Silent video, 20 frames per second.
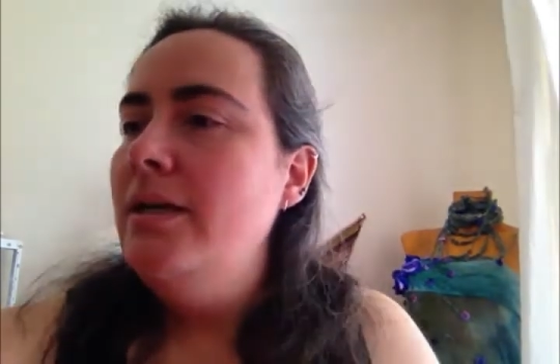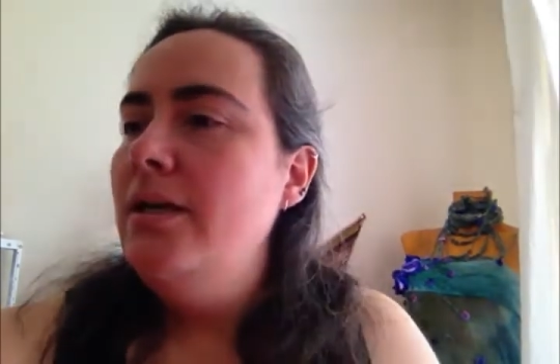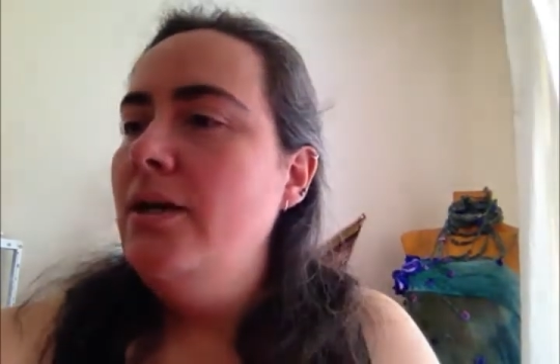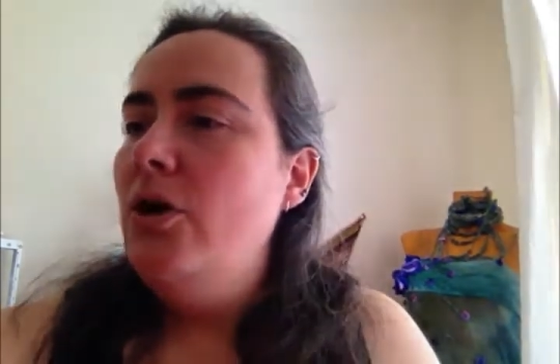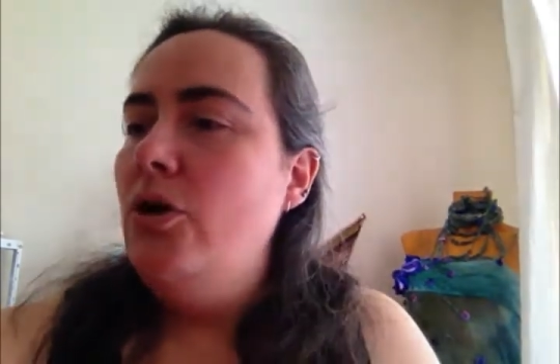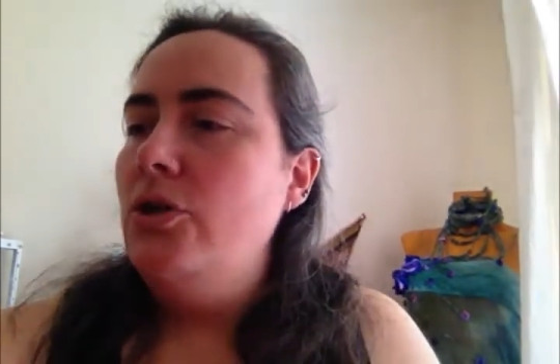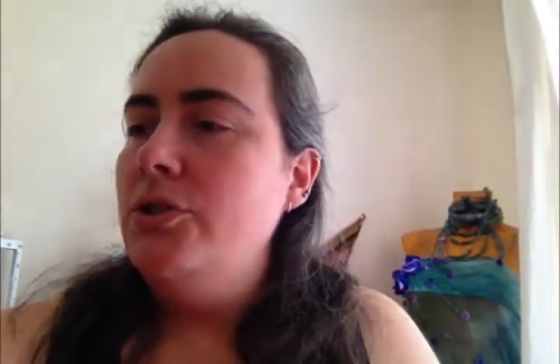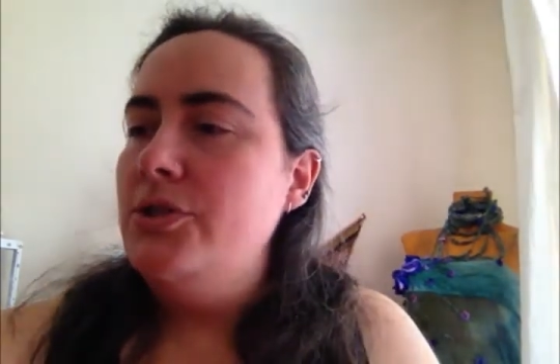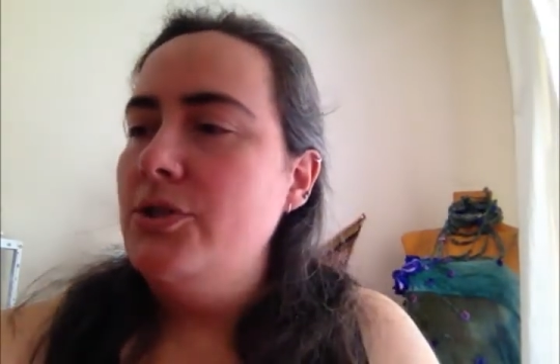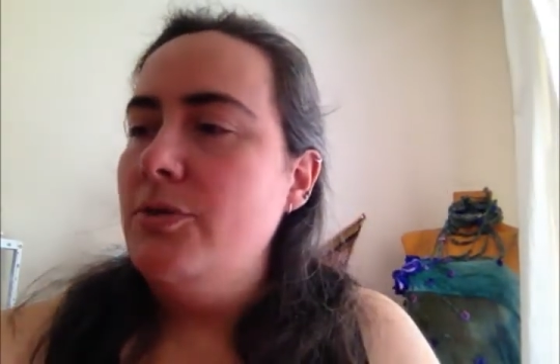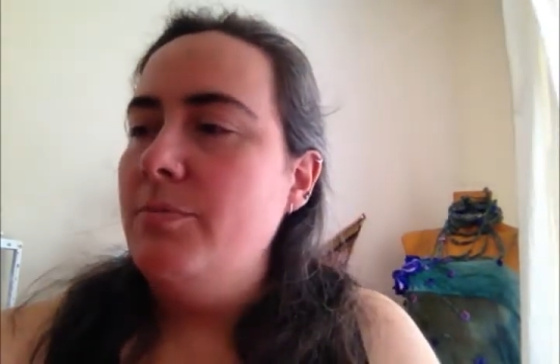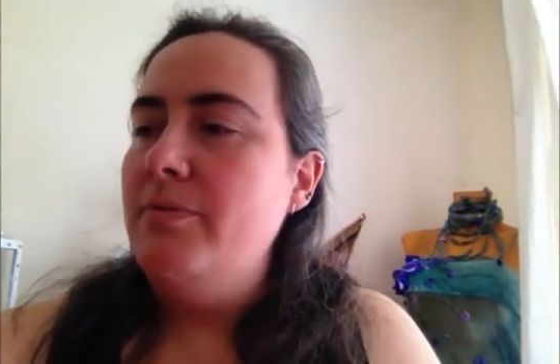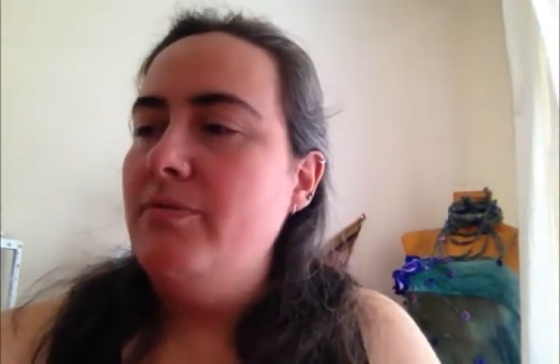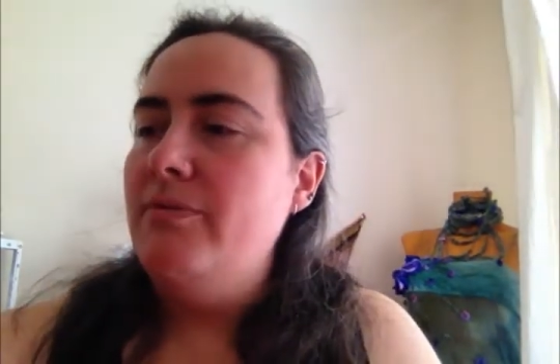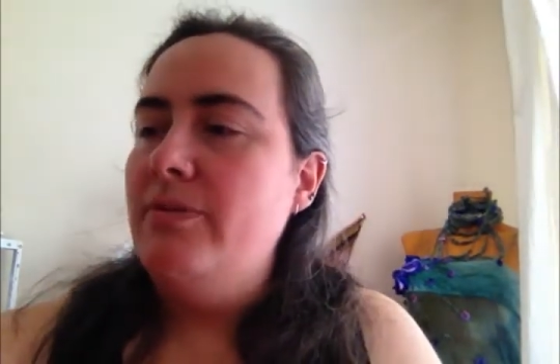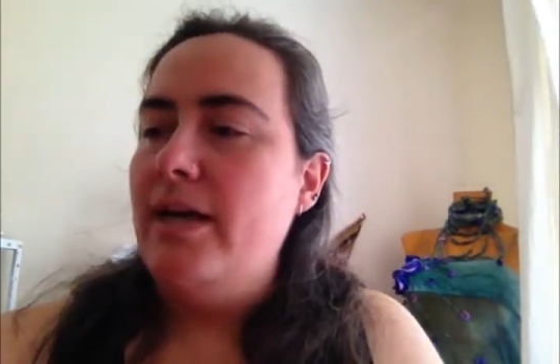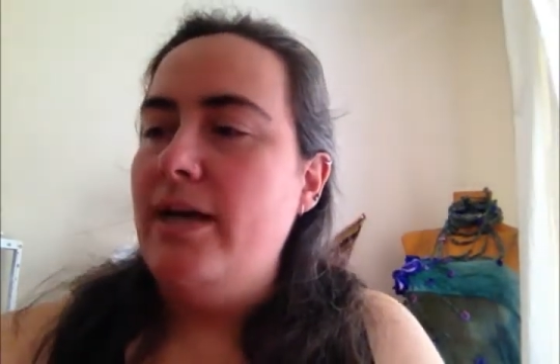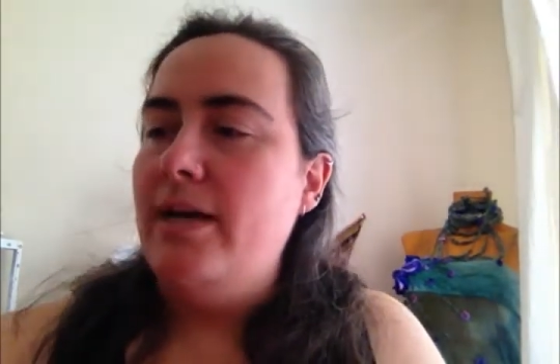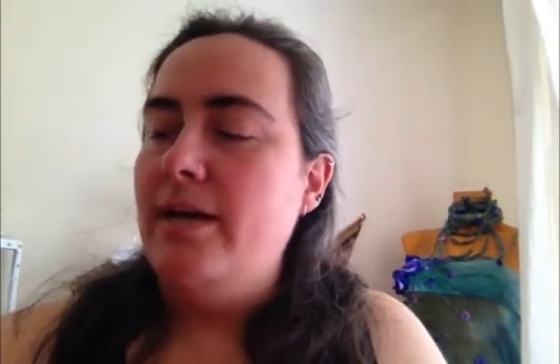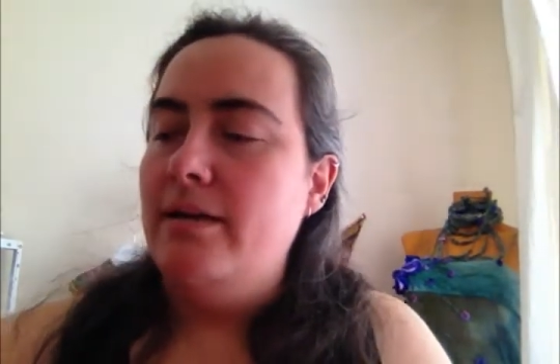On top of
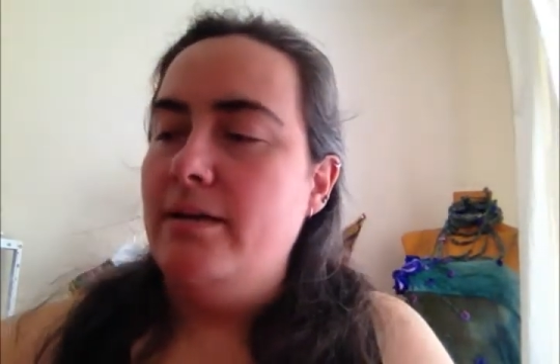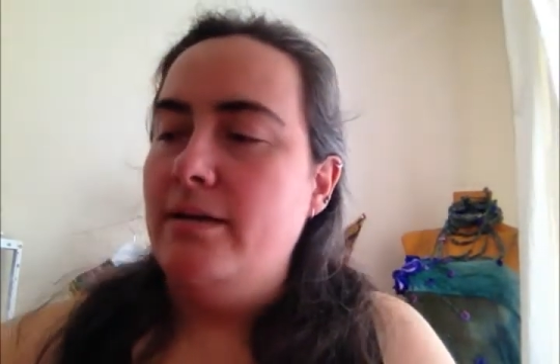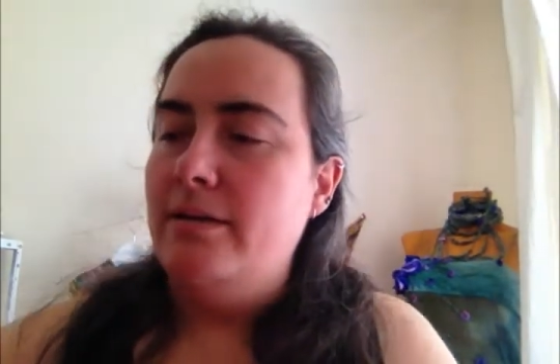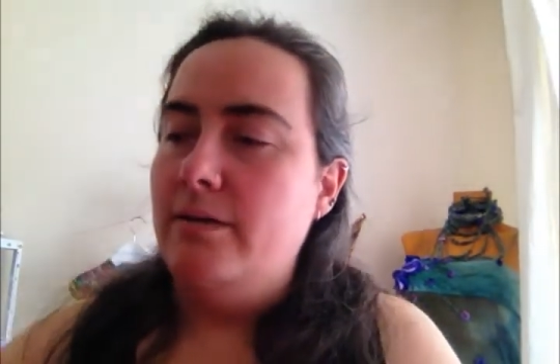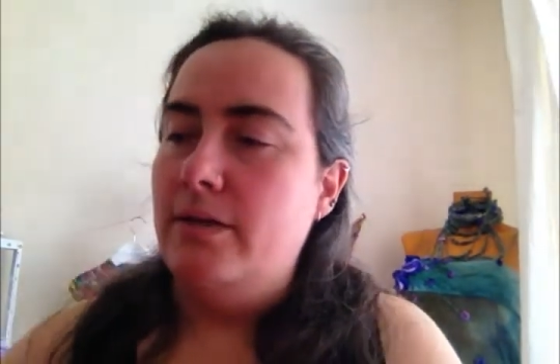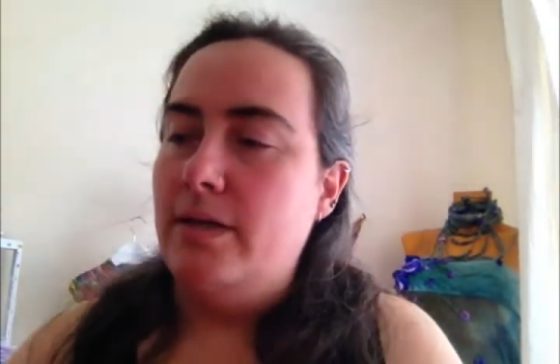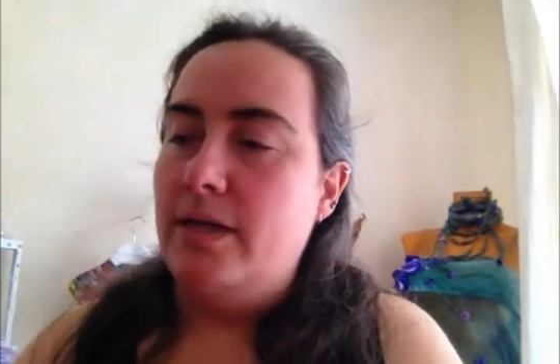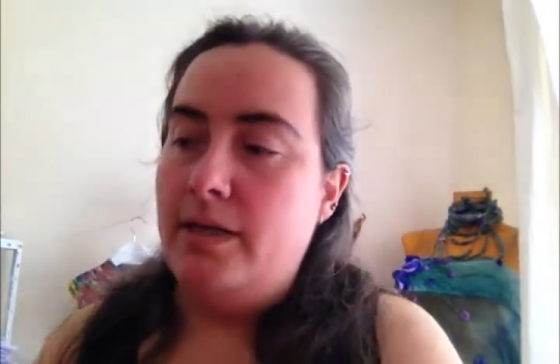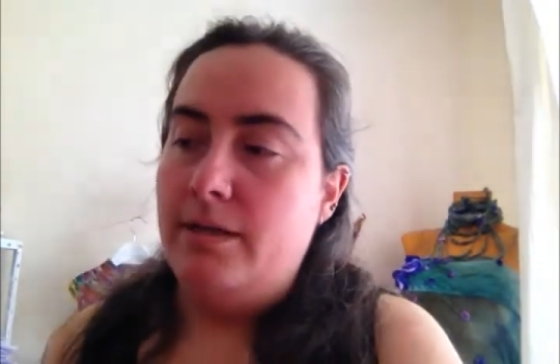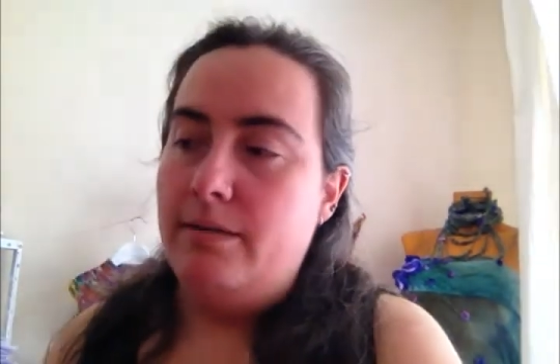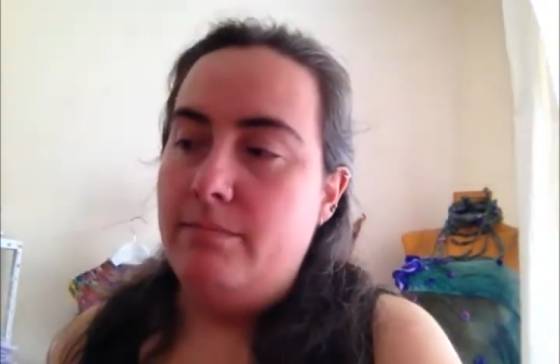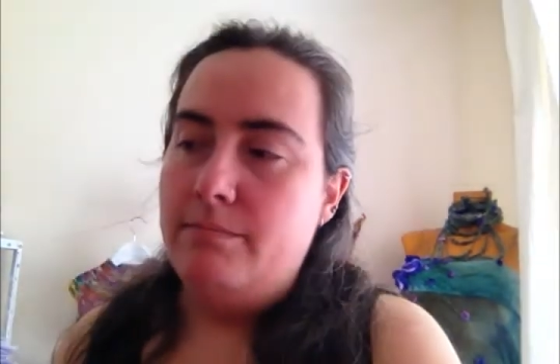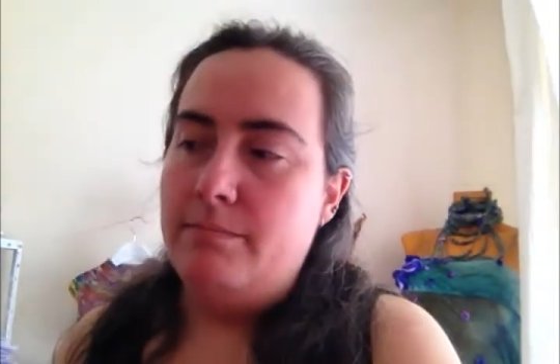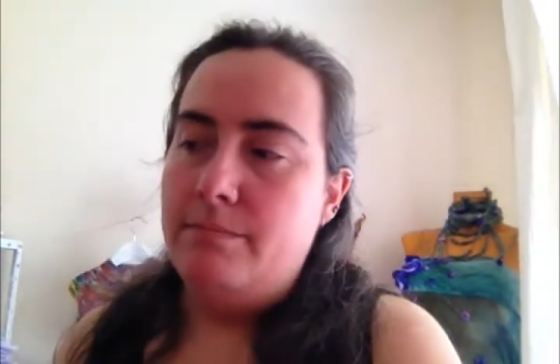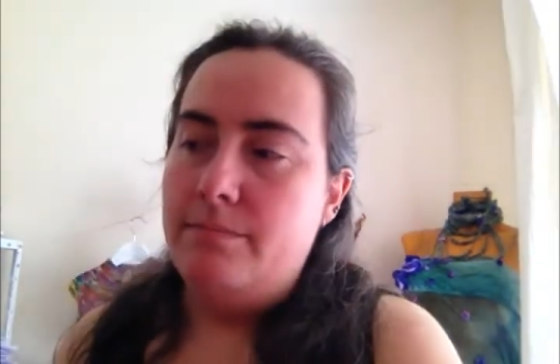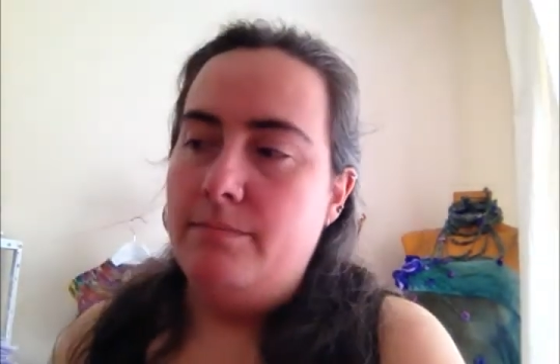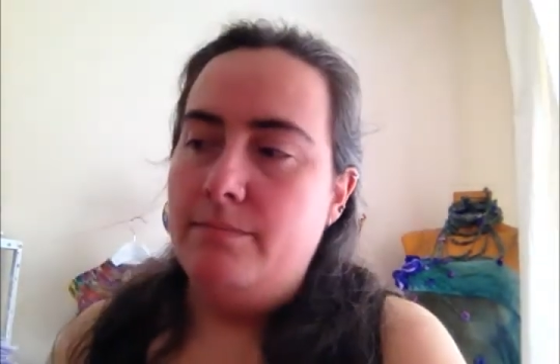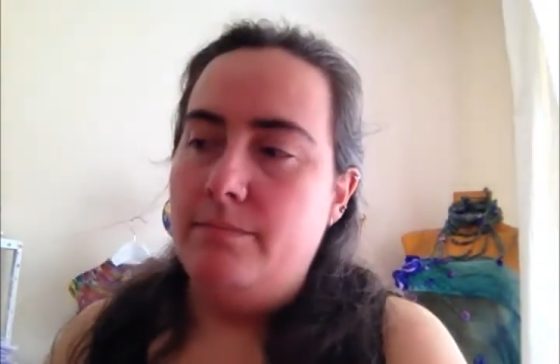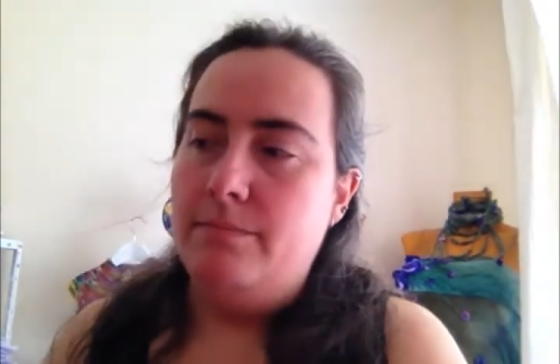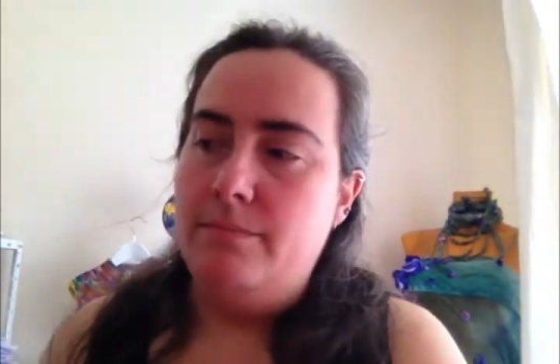that,
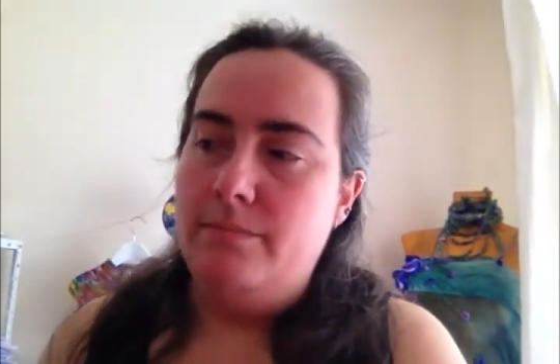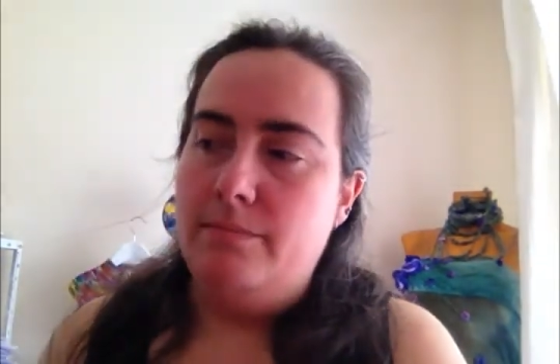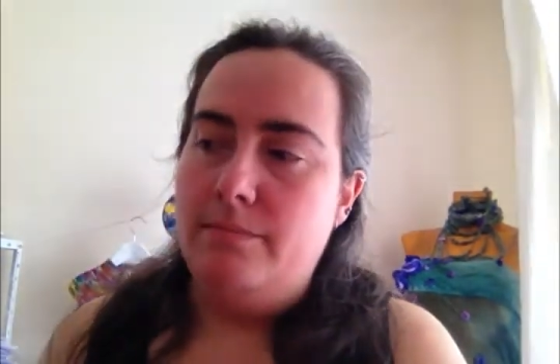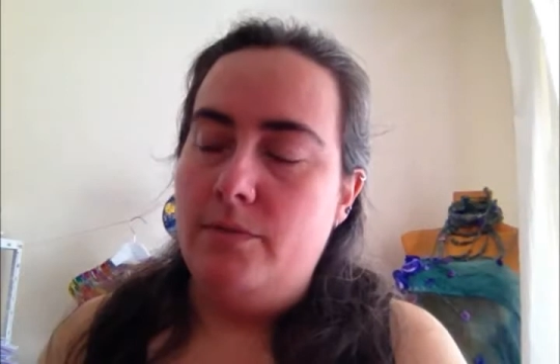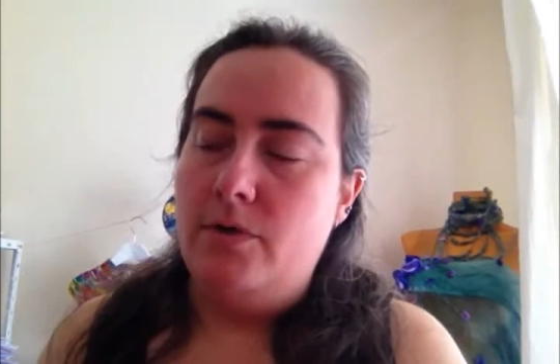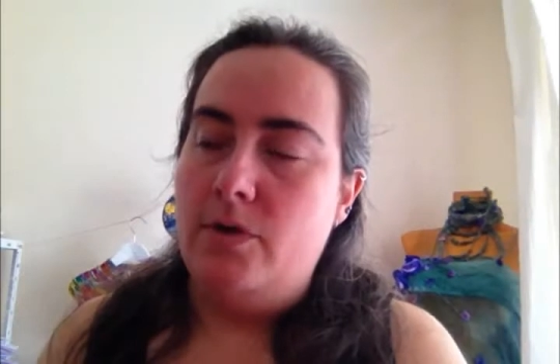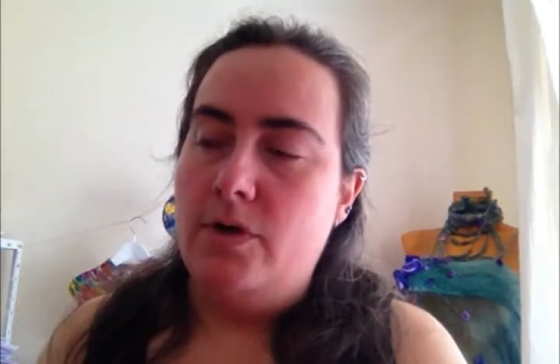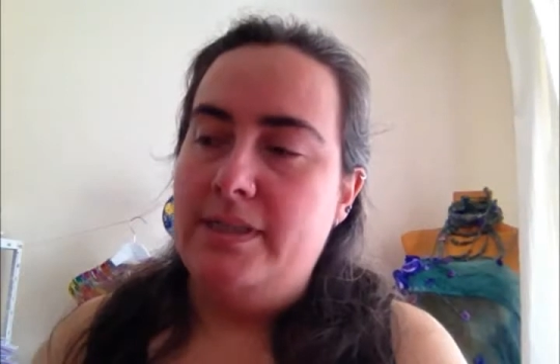I